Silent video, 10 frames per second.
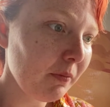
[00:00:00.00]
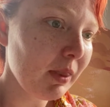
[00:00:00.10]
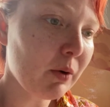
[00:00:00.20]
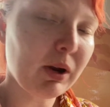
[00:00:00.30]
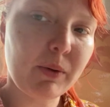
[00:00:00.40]

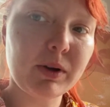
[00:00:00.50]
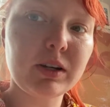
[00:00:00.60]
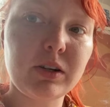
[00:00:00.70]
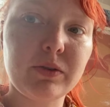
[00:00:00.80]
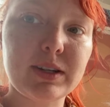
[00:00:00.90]
What I want to
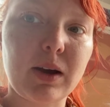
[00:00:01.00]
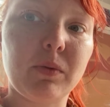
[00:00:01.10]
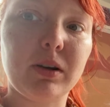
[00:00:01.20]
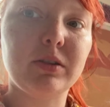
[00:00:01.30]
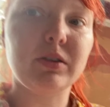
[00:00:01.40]
do is I
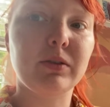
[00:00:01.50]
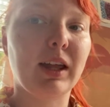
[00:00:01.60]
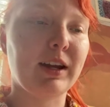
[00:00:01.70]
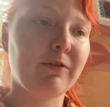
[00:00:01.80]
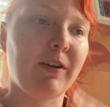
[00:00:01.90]
want to do
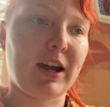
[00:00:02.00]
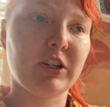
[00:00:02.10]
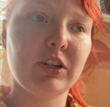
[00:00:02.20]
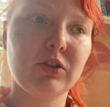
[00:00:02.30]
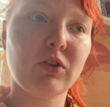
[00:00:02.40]
like
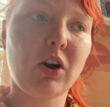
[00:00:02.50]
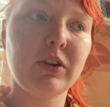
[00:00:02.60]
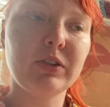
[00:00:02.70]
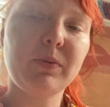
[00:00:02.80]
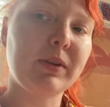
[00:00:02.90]
fashion
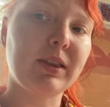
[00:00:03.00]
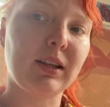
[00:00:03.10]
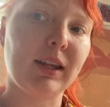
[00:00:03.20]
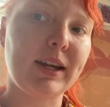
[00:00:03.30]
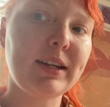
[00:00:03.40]
drawings with the
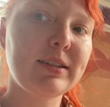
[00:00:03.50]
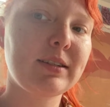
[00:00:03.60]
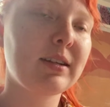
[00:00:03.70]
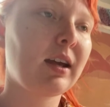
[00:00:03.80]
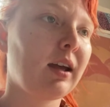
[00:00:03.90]

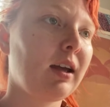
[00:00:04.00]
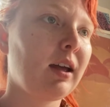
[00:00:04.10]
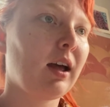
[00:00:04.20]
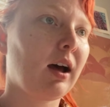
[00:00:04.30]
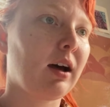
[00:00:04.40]
lace.
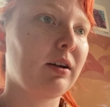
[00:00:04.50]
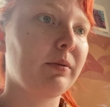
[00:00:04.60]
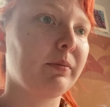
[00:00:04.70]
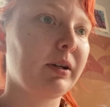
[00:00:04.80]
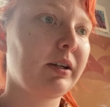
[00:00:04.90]

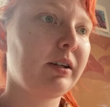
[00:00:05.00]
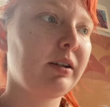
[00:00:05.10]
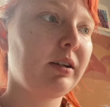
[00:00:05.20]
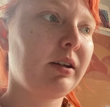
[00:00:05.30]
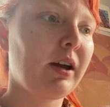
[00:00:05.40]
And
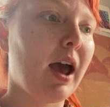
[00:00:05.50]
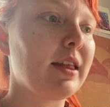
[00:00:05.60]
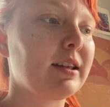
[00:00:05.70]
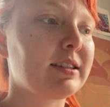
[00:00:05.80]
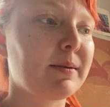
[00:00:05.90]

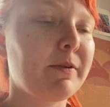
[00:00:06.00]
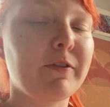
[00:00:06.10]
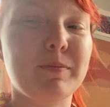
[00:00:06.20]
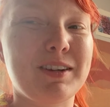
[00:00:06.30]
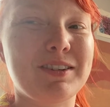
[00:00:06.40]
then some of
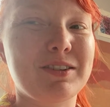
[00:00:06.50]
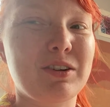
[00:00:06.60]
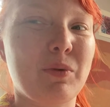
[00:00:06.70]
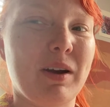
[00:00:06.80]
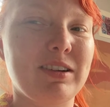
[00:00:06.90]
them didn't
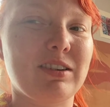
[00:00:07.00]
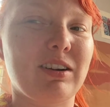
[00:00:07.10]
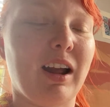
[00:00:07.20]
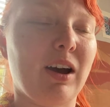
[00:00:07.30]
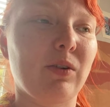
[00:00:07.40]
quite turn
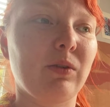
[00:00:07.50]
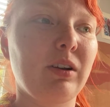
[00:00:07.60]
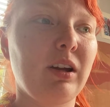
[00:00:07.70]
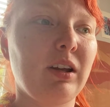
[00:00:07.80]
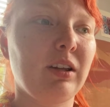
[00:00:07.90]
out.
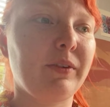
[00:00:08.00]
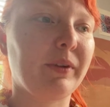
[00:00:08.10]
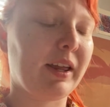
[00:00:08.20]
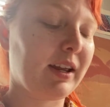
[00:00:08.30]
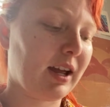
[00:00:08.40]

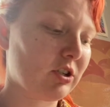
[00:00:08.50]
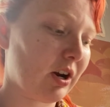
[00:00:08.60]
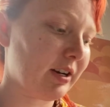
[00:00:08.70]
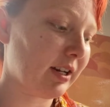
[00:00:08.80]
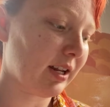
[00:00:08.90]
Like, I
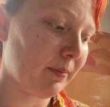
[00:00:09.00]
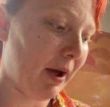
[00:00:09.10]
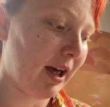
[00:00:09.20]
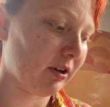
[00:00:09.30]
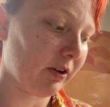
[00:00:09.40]
tried to get a
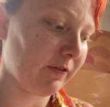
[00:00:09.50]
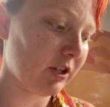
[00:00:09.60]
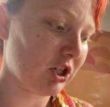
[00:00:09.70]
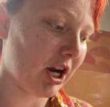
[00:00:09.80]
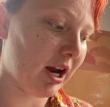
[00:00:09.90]
pattern of the
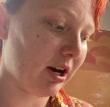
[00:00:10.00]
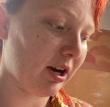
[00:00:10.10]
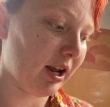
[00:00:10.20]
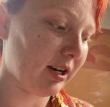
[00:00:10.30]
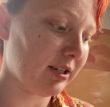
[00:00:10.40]
chair
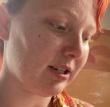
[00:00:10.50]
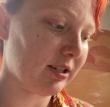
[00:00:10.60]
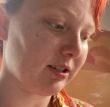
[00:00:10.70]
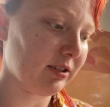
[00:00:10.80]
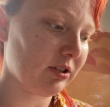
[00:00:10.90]
and it
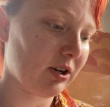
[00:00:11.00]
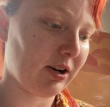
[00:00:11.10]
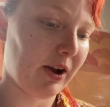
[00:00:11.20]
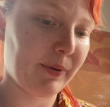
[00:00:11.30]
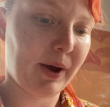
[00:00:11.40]
didn't turn
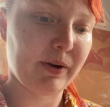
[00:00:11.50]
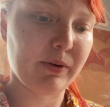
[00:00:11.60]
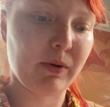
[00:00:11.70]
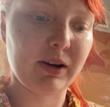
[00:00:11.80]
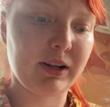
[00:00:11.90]
out how I
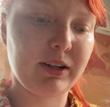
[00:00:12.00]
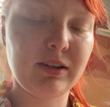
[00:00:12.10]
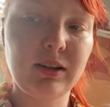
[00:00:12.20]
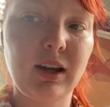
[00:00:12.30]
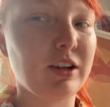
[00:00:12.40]
wanted.
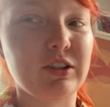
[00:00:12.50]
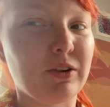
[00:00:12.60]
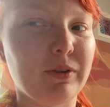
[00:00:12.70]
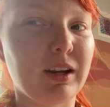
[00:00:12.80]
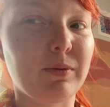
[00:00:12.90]
I just
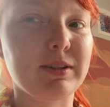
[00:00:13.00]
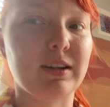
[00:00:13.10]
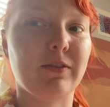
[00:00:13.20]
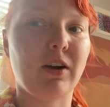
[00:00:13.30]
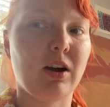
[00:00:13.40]
don't think it was
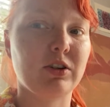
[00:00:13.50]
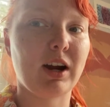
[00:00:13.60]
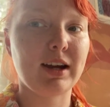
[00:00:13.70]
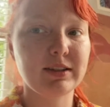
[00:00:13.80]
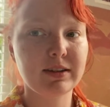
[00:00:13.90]
enough
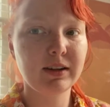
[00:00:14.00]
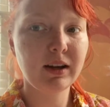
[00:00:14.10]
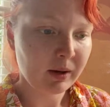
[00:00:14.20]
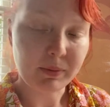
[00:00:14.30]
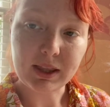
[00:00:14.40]
contrast.
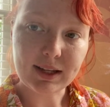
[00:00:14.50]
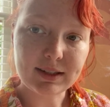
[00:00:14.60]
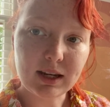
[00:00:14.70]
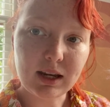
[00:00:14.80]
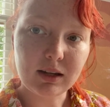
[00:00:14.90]
But that's
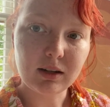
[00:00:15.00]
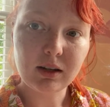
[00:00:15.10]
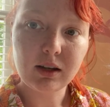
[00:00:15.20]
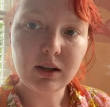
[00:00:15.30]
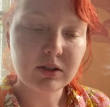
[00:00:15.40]
it.
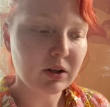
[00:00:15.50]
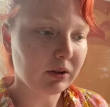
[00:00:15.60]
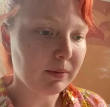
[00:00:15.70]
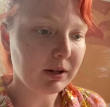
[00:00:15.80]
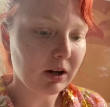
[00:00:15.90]
So
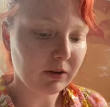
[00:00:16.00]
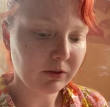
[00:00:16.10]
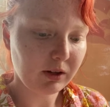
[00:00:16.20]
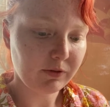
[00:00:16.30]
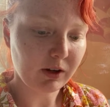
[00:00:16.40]
let me know
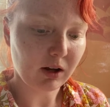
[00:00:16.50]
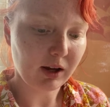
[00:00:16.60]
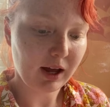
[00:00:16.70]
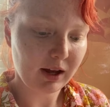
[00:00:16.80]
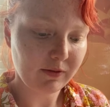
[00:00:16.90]
if y'all
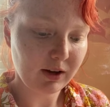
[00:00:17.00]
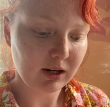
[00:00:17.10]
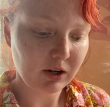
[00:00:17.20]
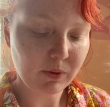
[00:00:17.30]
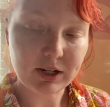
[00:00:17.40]
have
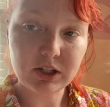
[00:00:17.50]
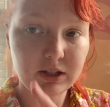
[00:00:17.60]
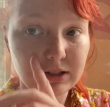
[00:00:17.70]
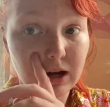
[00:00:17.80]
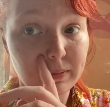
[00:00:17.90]
any
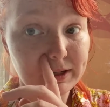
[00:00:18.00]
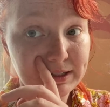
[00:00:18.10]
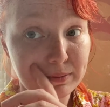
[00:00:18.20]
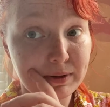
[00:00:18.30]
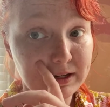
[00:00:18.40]
questions, comments,
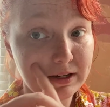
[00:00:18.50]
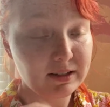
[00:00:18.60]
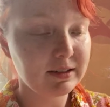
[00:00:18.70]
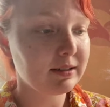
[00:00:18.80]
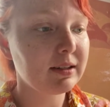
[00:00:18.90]

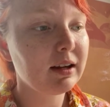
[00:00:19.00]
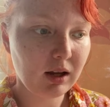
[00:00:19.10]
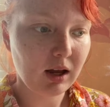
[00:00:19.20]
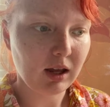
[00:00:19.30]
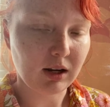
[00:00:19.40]
opinions.
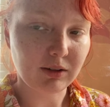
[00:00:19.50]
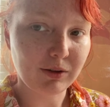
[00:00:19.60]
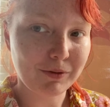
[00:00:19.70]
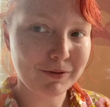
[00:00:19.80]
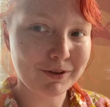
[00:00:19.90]
And I don't
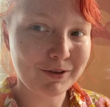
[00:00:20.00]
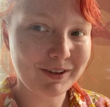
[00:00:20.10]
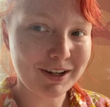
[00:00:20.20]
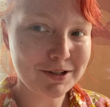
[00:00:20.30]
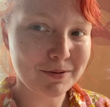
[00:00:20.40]
know what we're doing
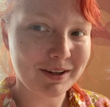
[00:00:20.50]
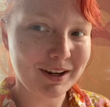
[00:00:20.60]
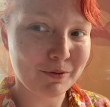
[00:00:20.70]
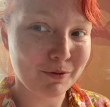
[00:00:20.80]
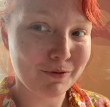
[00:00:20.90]
next week
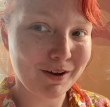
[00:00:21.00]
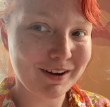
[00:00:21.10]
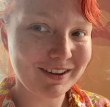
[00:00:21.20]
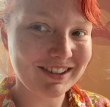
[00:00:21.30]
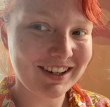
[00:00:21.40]
yet. We'll find
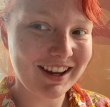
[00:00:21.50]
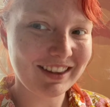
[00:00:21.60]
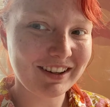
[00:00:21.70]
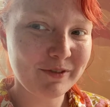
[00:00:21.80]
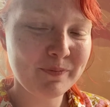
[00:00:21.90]
out
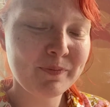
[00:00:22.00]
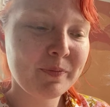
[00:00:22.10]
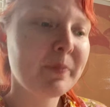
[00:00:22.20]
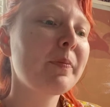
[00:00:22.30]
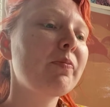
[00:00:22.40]
together.
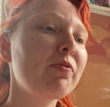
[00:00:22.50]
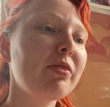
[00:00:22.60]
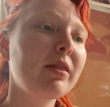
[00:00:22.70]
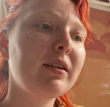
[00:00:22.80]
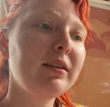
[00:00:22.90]

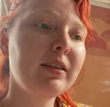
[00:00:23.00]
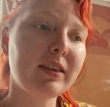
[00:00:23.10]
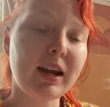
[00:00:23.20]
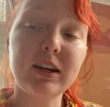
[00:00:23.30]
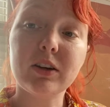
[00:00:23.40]

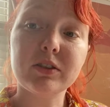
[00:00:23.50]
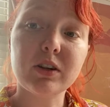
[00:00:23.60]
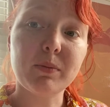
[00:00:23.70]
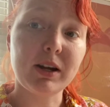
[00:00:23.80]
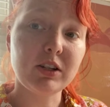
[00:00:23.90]
Thank y'all so
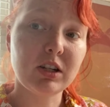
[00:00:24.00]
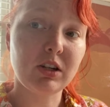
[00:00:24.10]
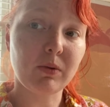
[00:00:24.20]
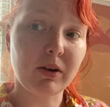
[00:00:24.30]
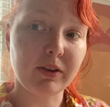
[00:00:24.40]
much.
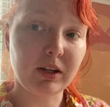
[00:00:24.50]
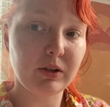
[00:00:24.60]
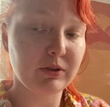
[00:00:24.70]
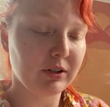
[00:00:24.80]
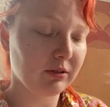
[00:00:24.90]
Do all the
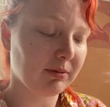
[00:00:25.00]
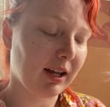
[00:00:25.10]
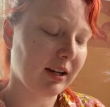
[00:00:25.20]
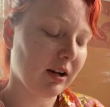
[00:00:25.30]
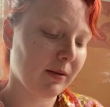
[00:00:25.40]
YouTube,
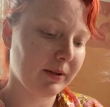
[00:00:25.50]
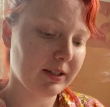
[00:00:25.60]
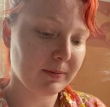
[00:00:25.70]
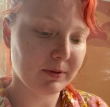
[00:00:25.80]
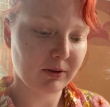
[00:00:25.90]
like, comment,
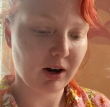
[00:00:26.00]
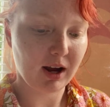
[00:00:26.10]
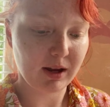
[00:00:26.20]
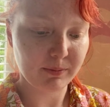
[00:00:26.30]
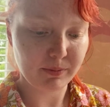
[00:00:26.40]

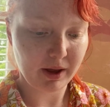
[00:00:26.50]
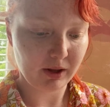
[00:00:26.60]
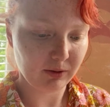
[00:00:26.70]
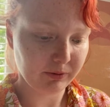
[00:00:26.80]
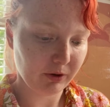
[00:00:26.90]
subscribe,
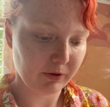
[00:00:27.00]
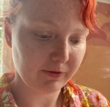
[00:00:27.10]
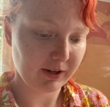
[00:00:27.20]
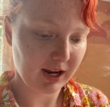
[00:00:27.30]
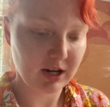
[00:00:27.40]
bell,
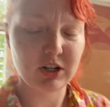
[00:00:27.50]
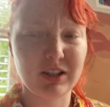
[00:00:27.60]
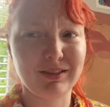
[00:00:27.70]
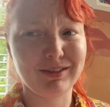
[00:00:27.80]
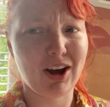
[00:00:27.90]

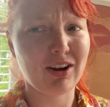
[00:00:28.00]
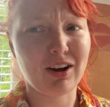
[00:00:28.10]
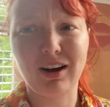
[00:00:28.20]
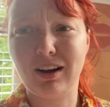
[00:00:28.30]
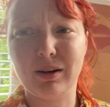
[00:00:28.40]

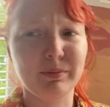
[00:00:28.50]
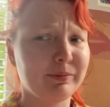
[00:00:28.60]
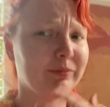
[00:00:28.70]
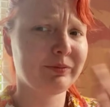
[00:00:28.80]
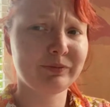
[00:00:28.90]
notification.com.
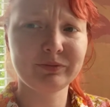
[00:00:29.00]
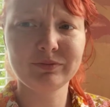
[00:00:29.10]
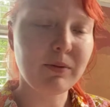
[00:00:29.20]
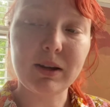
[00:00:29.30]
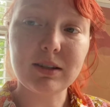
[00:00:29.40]

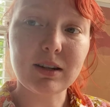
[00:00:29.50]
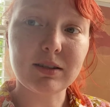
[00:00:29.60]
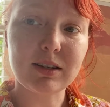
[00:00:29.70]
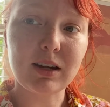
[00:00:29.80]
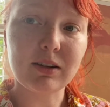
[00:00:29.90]
Anyways, I'll
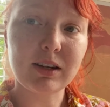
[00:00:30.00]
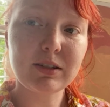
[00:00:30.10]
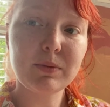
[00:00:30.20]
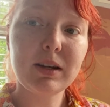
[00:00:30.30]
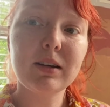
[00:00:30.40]
see y'all
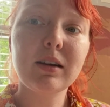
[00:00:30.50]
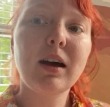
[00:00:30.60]
next week.